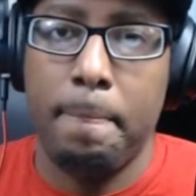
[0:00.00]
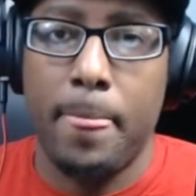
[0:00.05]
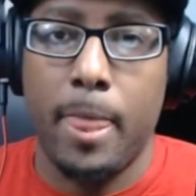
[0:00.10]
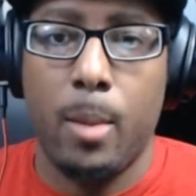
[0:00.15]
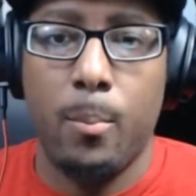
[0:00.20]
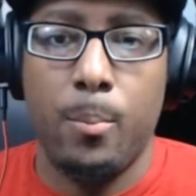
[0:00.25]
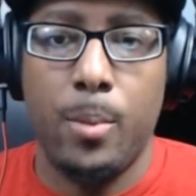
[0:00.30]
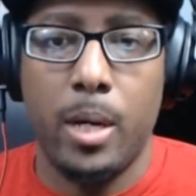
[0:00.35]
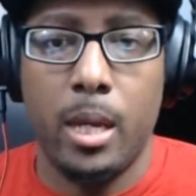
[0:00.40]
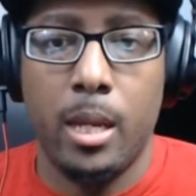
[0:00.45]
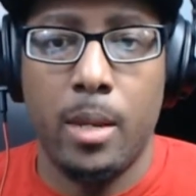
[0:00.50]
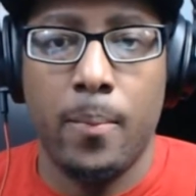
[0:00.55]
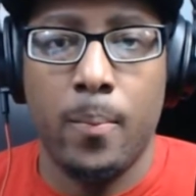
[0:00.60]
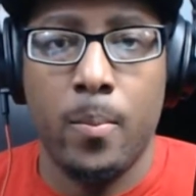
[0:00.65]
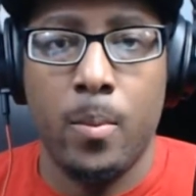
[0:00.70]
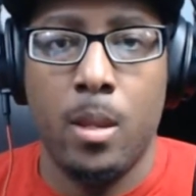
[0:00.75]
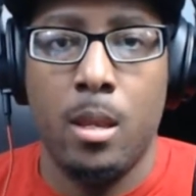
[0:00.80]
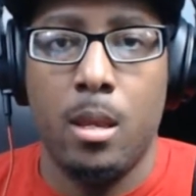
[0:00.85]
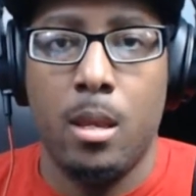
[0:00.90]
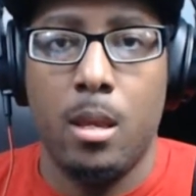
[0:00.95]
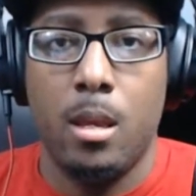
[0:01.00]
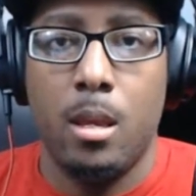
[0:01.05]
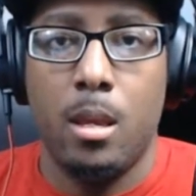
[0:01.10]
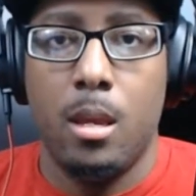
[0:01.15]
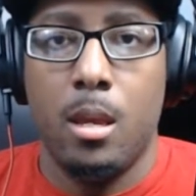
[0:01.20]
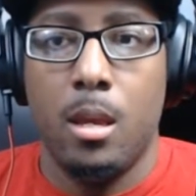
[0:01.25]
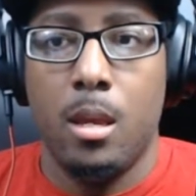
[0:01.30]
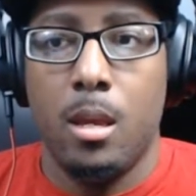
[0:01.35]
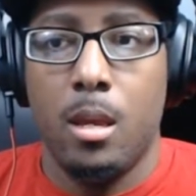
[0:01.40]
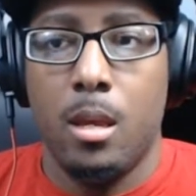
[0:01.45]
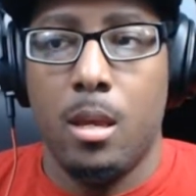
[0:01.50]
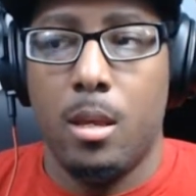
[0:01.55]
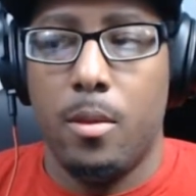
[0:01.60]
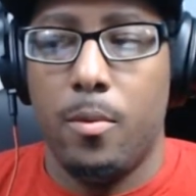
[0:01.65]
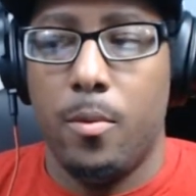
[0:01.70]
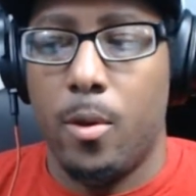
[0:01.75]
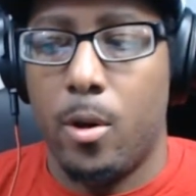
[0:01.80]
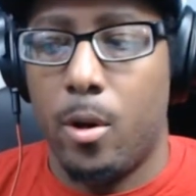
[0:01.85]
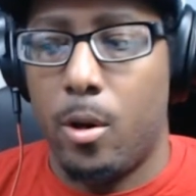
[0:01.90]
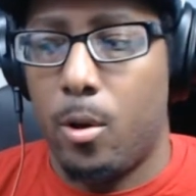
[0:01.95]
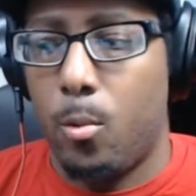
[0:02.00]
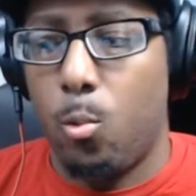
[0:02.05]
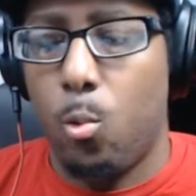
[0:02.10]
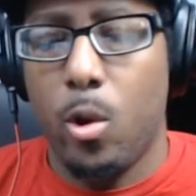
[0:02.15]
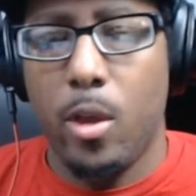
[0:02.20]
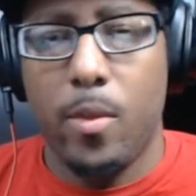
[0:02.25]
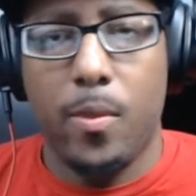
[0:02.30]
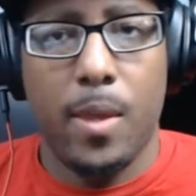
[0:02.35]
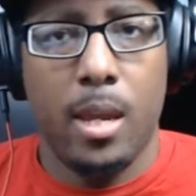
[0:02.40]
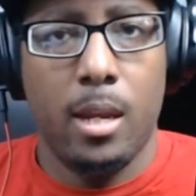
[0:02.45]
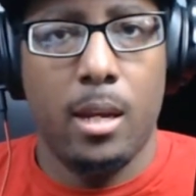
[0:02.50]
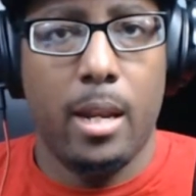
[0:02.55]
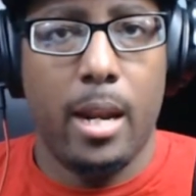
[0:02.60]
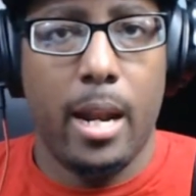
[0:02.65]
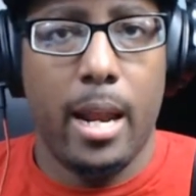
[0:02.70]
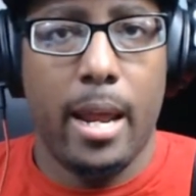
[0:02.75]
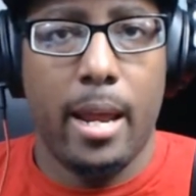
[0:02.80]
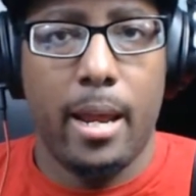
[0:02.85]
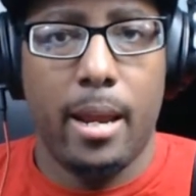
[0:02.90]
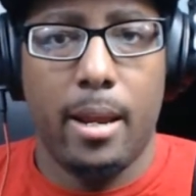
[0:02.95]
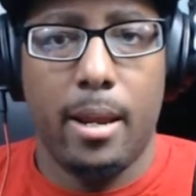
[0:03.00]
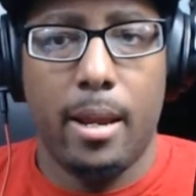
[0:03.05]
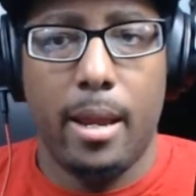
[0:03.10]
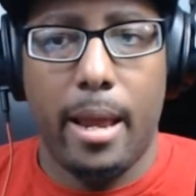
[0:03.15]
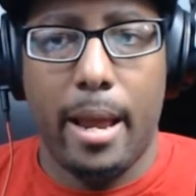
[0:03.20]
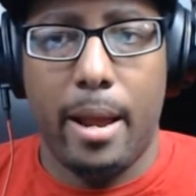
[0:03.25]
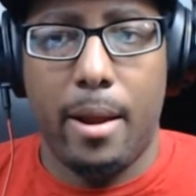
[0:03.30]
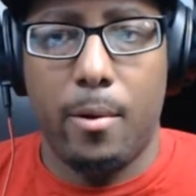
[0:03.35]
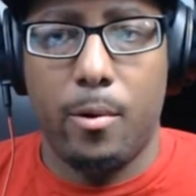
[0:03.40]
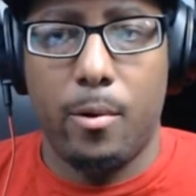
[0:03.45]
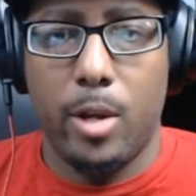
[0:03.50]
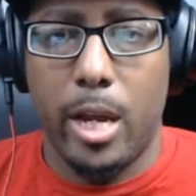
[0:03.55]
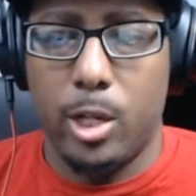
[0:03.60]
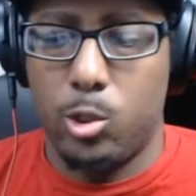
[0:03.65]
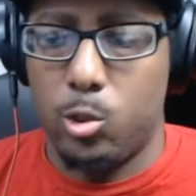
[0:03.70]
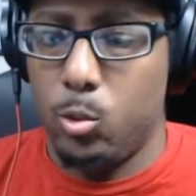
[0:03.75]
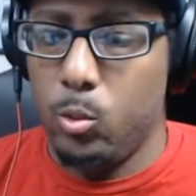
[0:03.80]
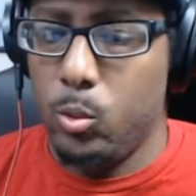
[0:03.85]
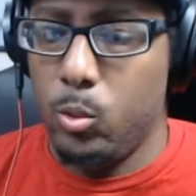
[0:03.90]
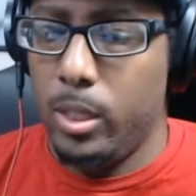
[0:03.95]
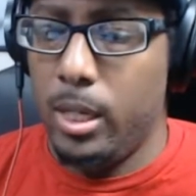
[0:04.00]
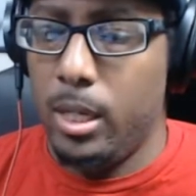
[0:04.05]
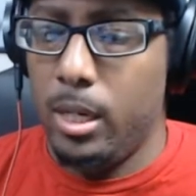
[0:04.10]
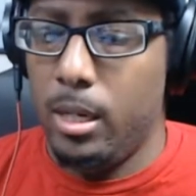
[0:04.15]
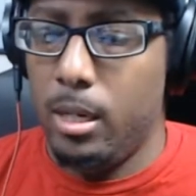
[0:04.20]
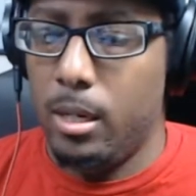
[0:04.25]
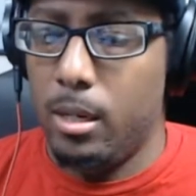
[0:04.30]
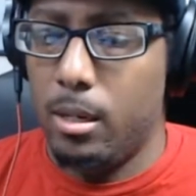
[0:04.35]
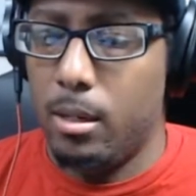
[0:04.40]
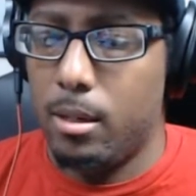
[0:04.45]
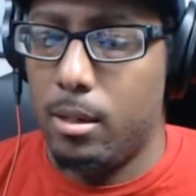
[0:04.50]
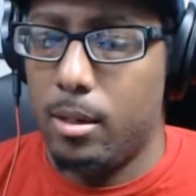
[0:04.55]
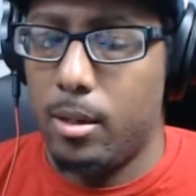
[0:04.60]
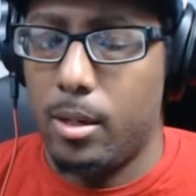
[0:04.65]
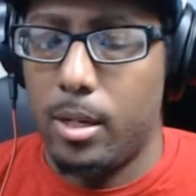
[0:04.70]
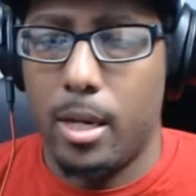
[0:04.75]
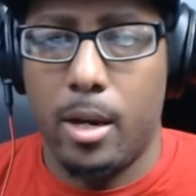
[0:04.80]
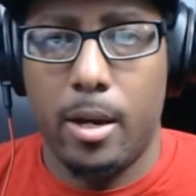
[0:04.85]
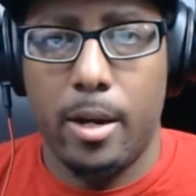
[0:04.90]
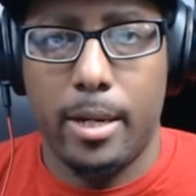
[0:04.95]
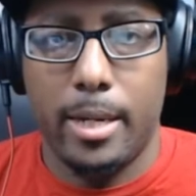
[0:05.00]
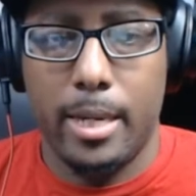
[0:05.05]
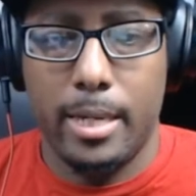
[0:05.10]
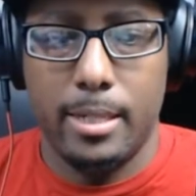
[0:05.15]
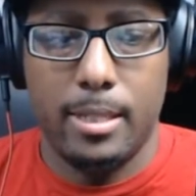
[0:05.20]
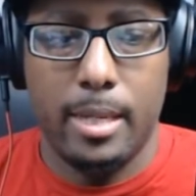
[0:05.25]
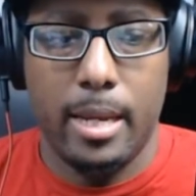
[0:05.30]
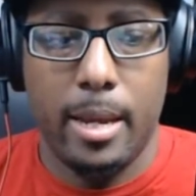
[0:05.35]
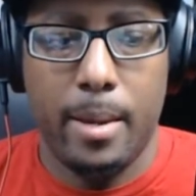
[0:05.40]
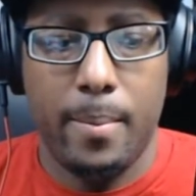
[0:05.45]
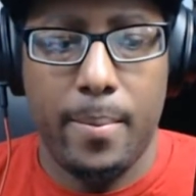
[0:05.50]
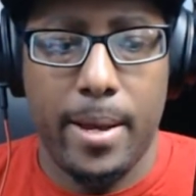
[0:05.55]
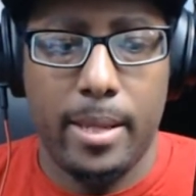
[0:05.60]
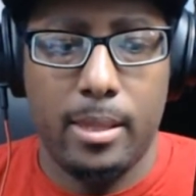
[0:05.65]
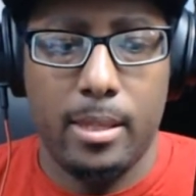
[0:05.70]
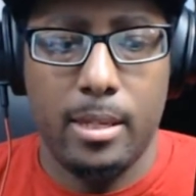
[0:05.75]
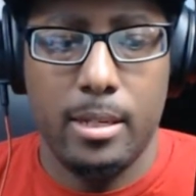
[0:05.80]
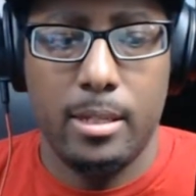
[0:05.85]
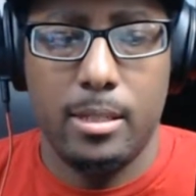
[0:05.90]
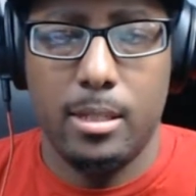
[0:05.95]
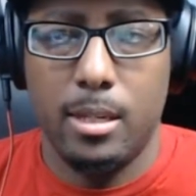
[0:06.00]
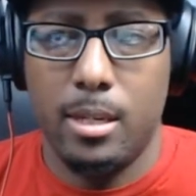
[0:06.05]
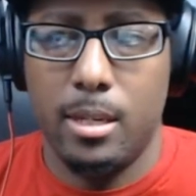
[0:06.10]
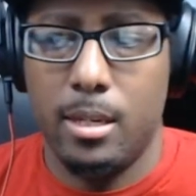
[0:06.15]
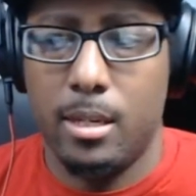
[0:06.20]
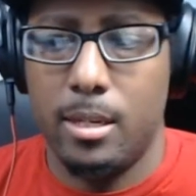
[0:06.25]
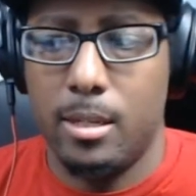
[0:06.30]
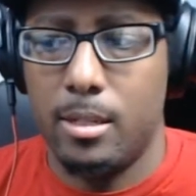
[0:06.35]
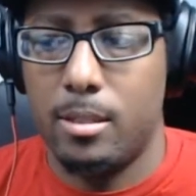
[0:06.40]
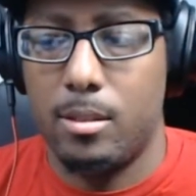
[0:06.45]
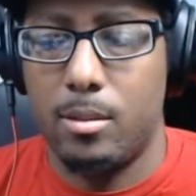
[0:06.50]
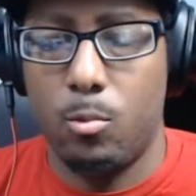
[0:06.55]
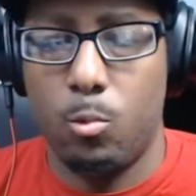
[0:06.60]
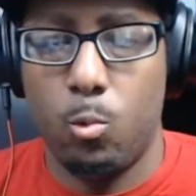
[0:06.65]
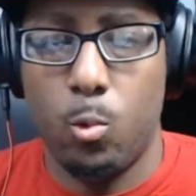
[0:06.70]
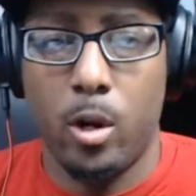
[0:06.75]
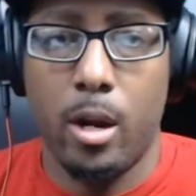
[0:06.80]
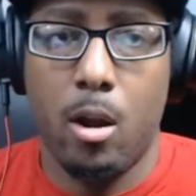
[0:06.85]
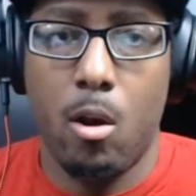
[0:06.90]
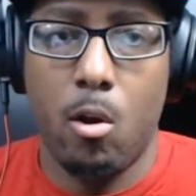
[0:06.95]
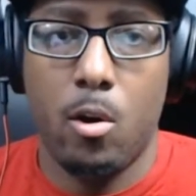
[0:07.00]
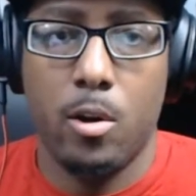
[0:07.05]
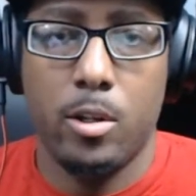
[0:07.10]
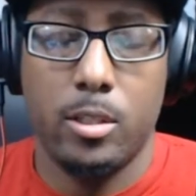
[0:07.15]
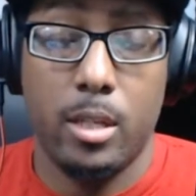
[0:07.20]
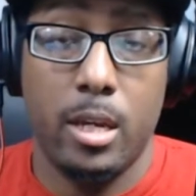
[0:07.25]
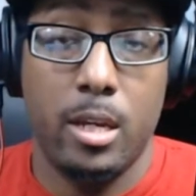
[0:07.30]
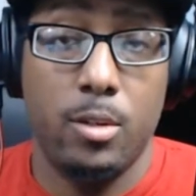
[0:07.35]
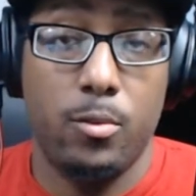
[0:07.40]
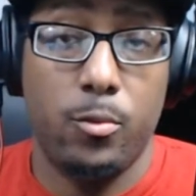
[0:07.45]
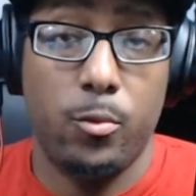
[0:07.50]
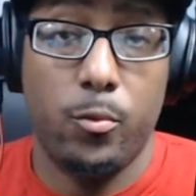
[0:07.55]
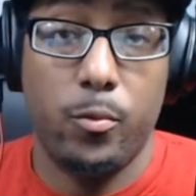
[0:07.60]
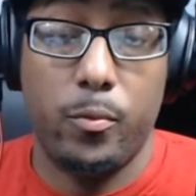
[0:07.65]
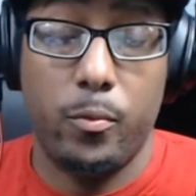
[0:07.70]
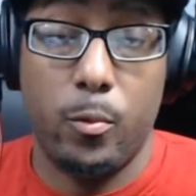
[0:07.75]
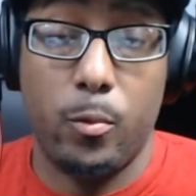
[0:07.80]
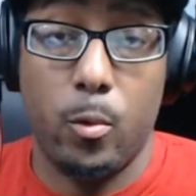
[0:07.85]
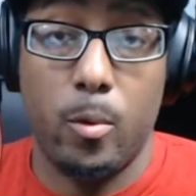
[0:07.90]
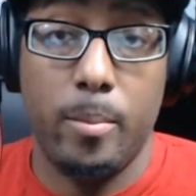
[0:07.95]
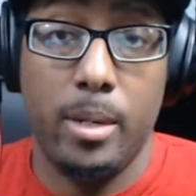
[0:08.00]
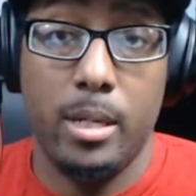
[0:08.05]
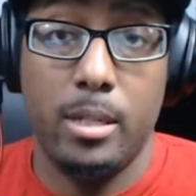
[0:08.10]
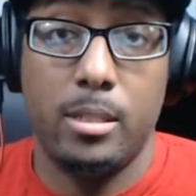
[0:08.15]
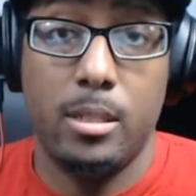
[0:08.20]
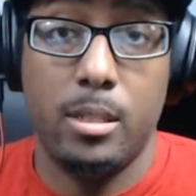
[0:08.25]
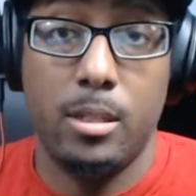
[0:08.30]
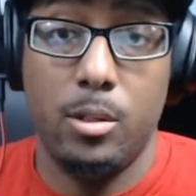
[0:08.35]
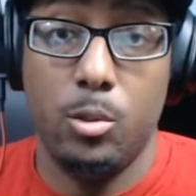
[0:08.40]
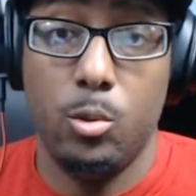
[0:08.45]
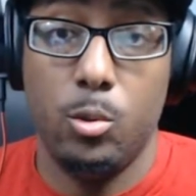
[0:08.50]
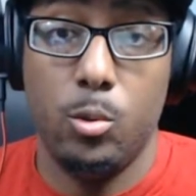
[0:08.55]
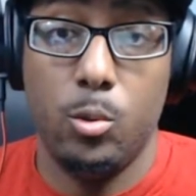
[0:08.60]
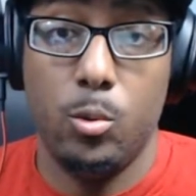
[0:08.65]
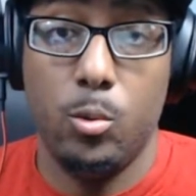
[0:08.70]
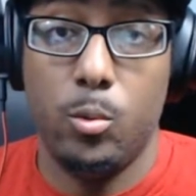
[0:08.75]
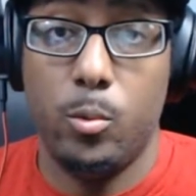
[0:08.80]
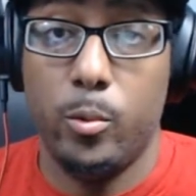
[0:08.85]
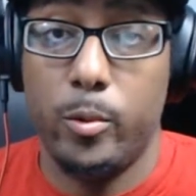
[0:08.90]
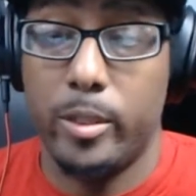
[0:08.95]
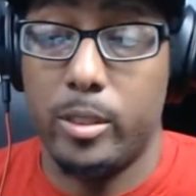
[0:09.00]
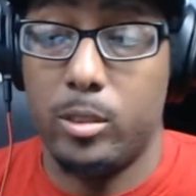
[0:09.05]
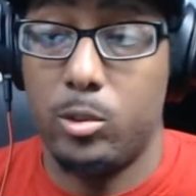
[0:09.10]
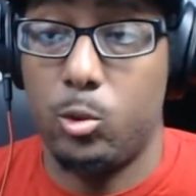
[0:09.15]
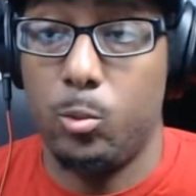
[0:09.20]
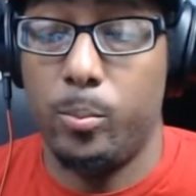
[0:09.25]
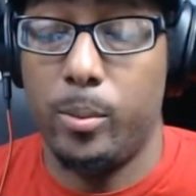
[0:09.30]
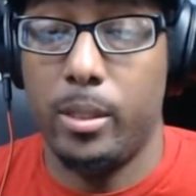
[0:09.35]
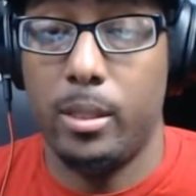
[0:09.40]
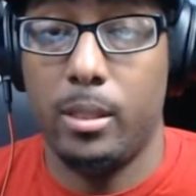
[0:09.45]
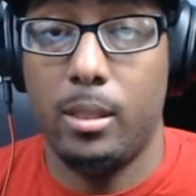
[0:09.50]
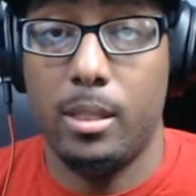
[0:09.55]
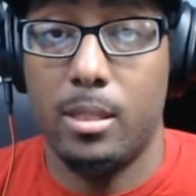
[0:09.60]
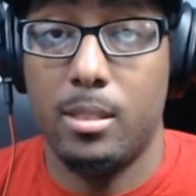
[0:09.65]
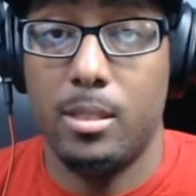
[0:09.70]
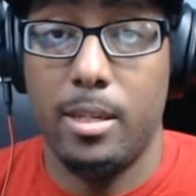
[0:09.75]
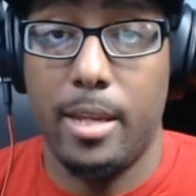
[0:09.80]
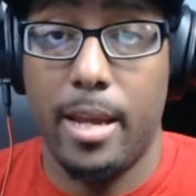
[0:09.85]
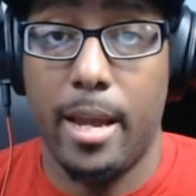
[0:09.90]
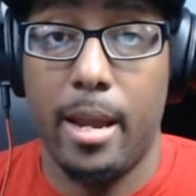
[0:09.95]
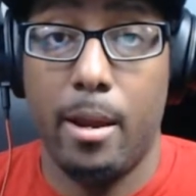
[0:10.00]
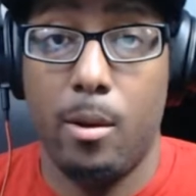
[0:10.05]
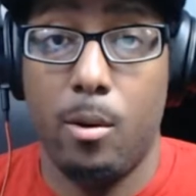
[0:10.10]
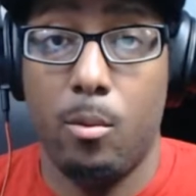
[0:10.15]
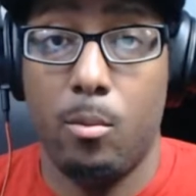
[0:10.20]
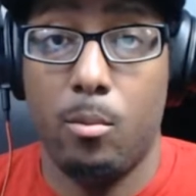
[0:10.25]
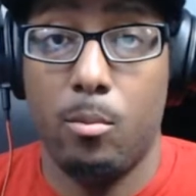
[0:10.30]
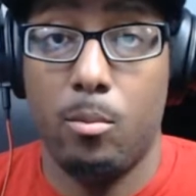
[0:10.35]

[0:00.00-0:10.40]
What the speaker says: But the one thing that I truly can say about this is, one of the hardest things for me to do was to put this down